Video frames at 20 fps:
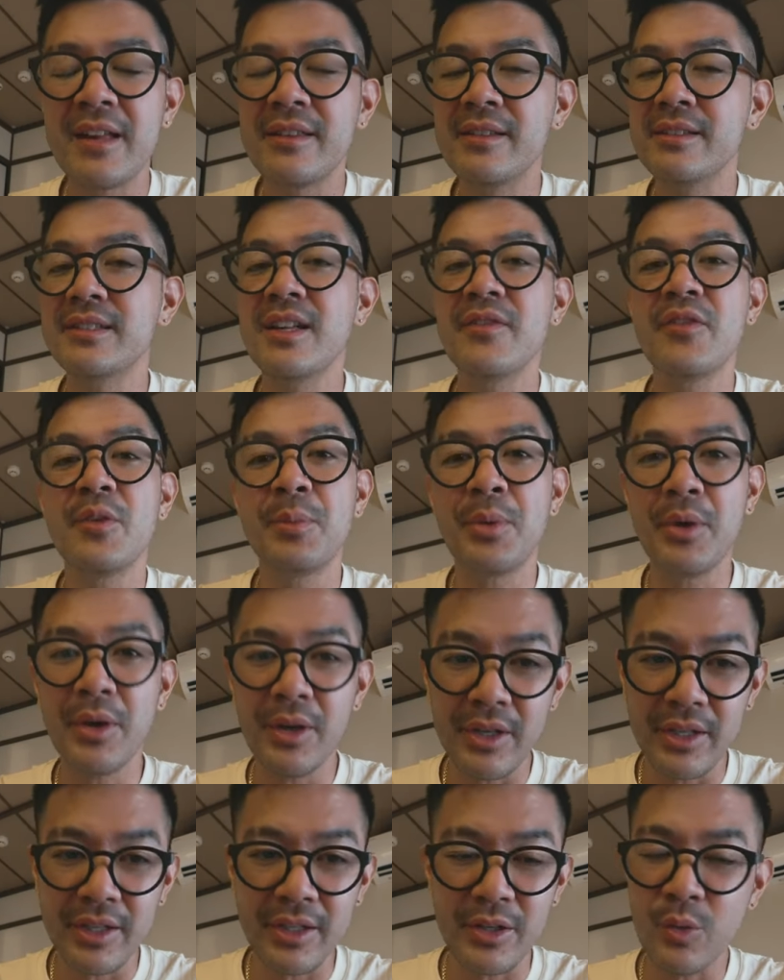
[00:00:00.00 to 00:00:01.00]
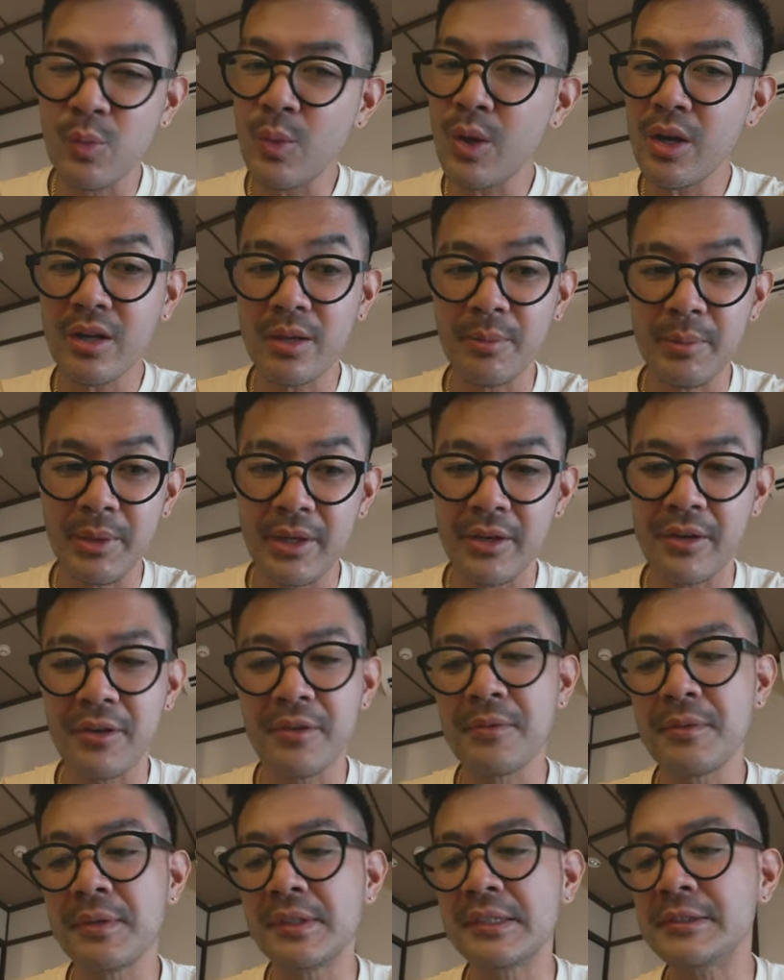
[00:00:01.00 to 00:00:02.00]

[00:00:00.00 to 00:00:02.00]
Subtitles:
let's have a party, you're welcome here.